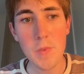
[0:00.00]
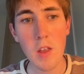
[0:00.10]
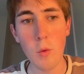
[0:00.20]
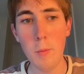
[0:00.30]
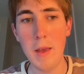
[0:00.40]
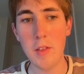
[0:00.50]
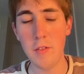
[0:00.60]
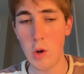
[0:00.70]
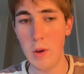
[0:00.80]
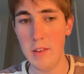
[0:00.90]
Then we make the
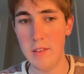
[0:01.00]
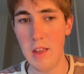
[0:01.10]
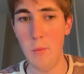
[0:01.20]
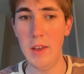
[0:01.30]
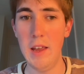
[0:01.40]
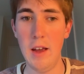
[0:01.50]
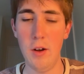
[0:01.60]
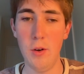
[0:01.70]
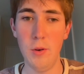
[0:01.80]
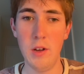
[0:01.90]
request and we get
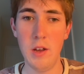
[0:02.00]
our